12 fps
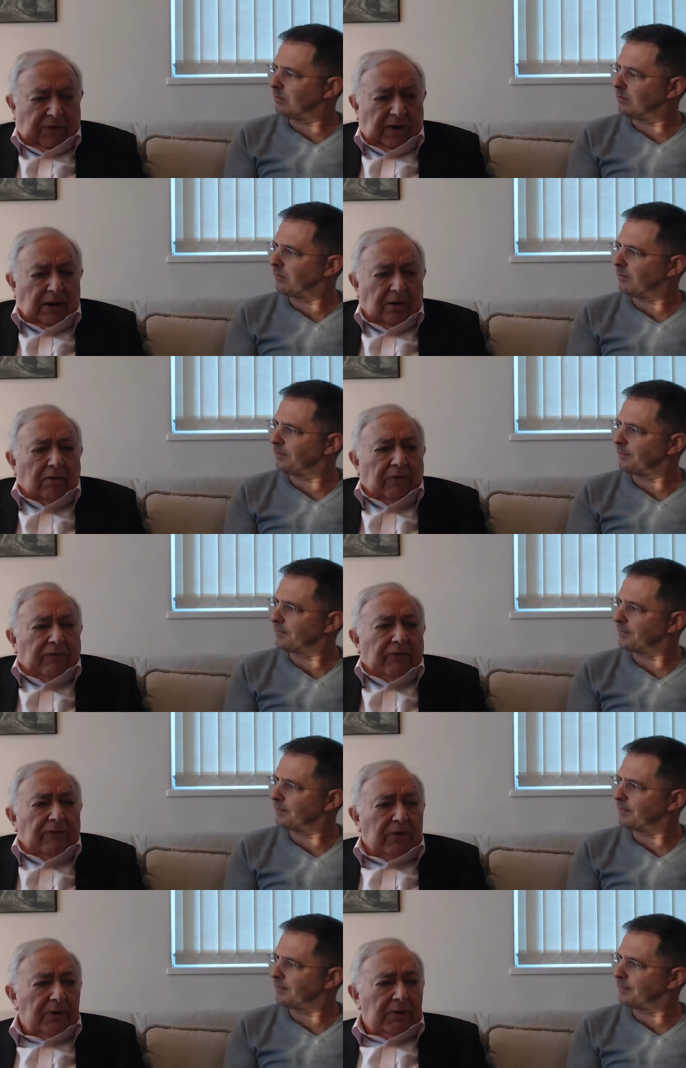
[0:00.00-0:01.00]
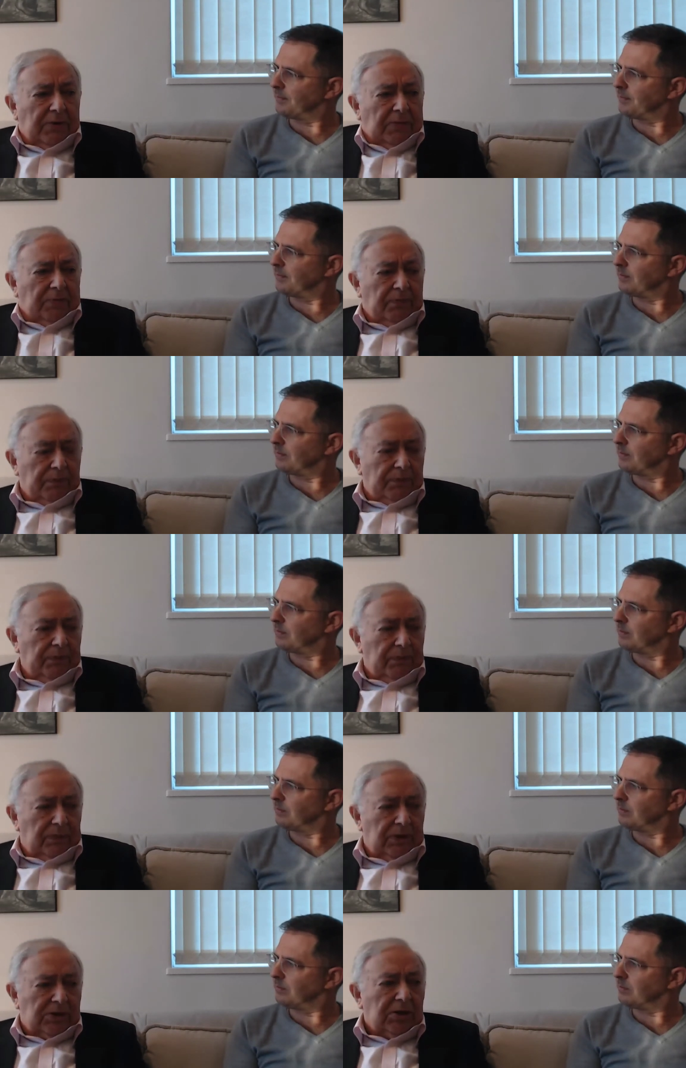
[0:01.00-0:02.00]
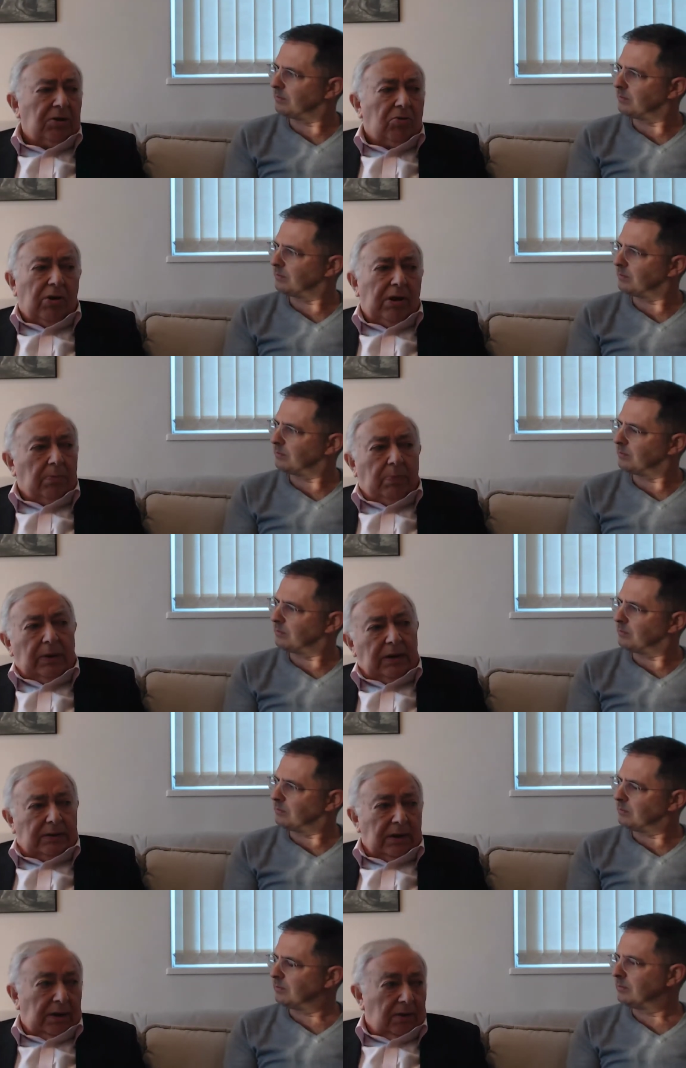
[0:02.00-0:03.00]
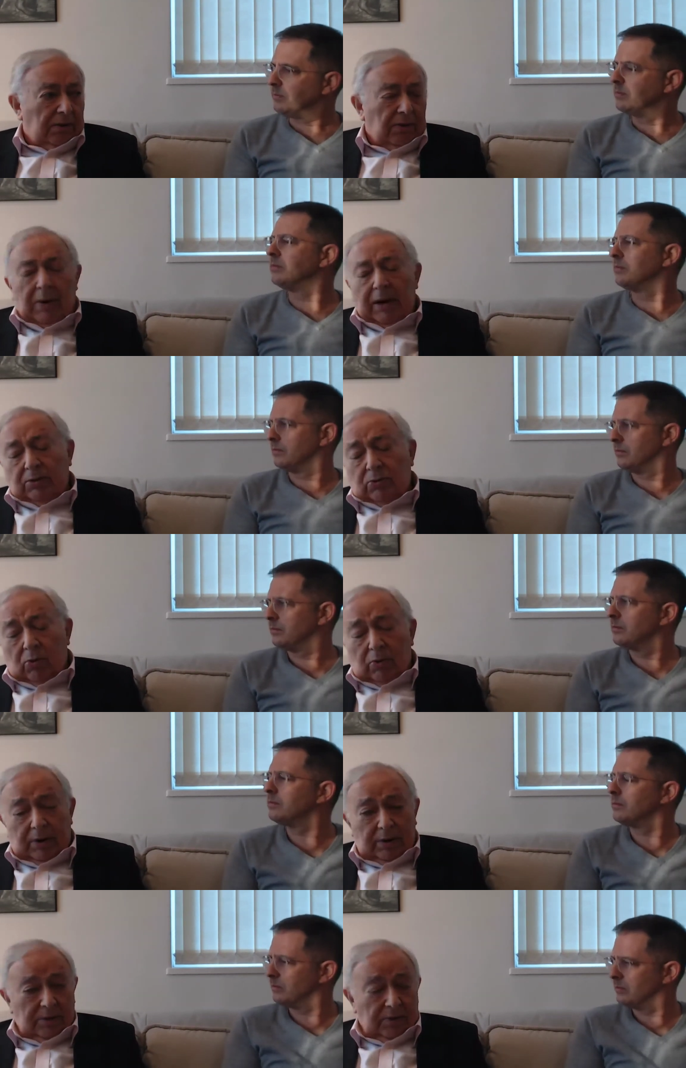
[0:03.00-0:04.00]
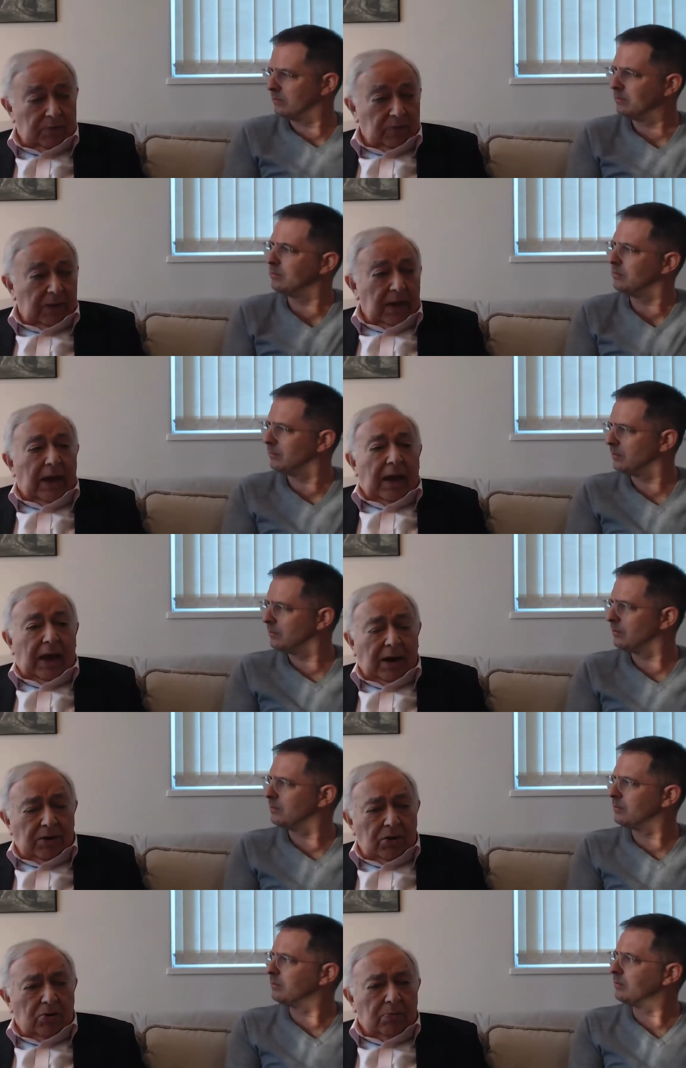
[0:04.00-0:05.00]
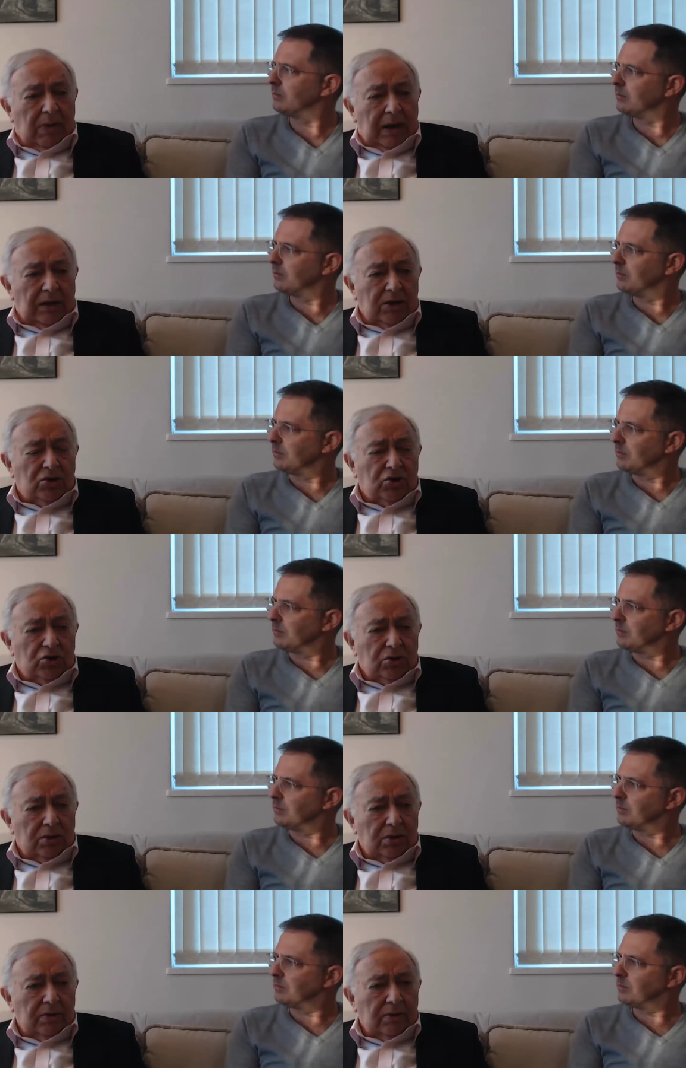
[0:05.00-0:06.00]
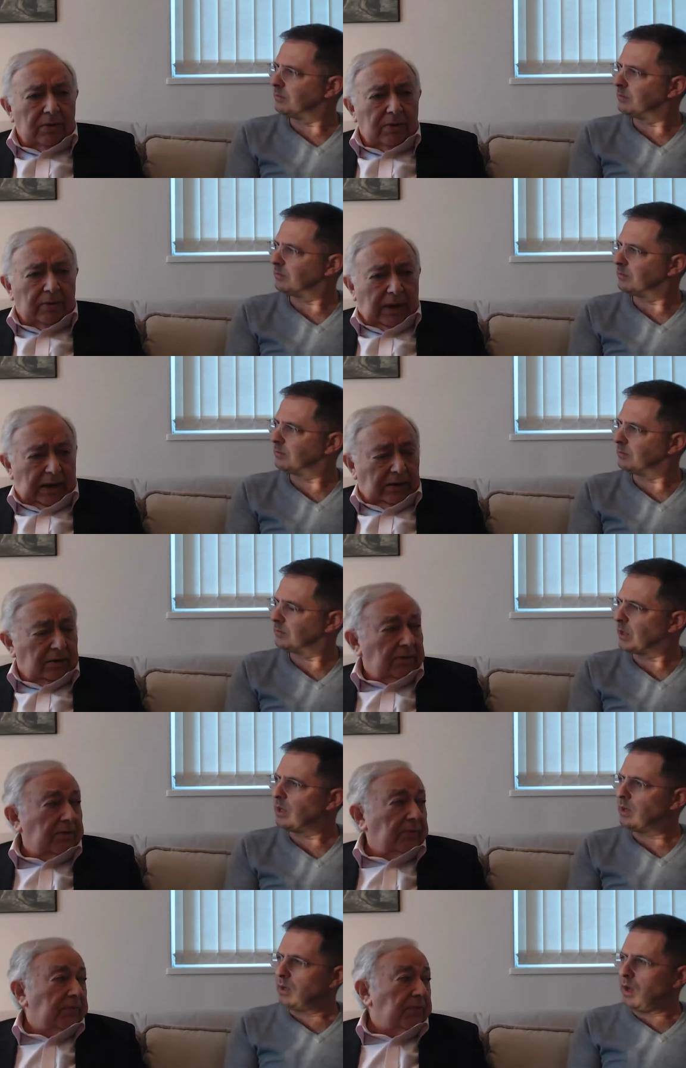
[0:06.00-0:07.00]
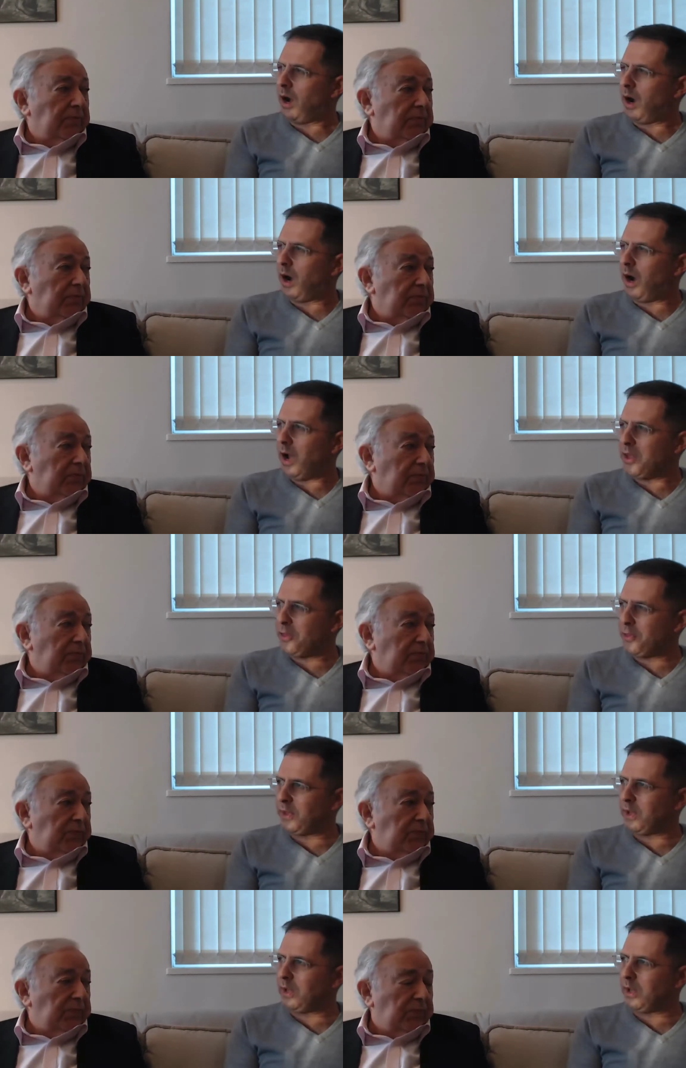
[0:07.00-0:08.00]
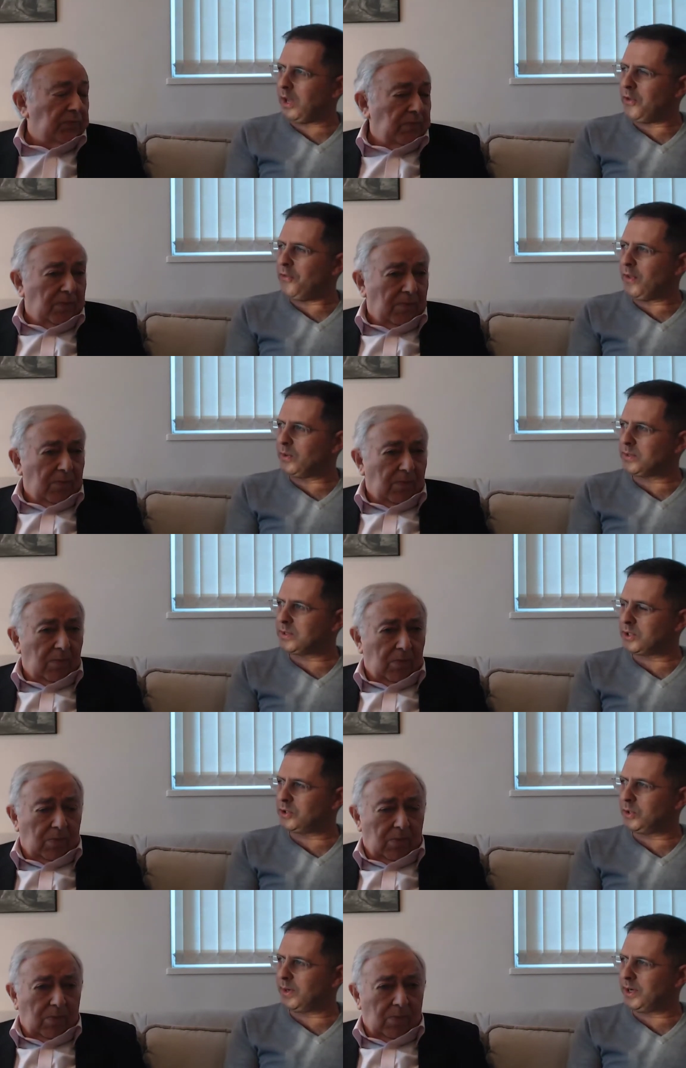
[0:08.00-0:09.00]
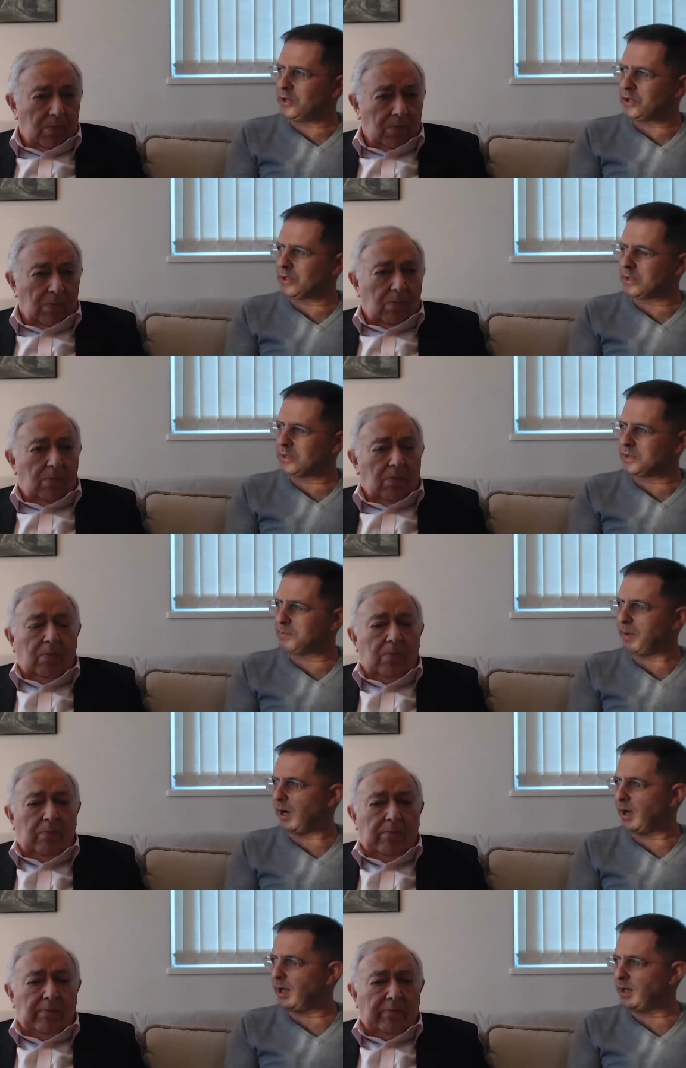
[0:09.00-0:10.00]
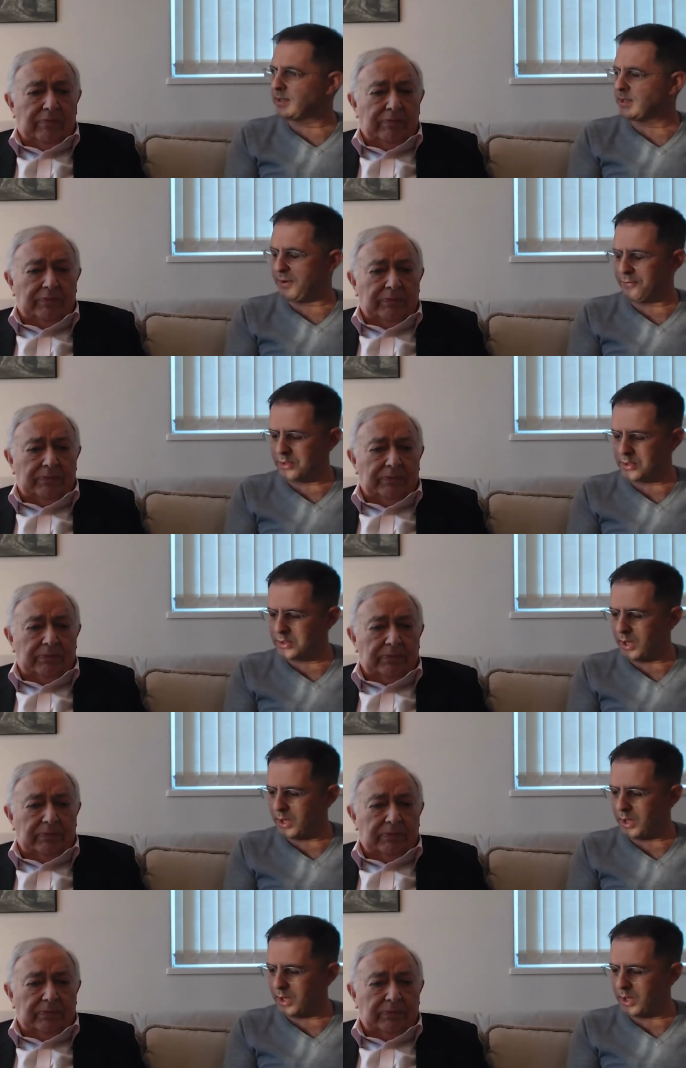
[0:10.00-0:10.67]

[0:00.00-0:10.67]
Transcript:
Speaker 1: a feeling of disagreeability you might call it mm. how
Speaker 2: do you manage that I think in those situations, by say, for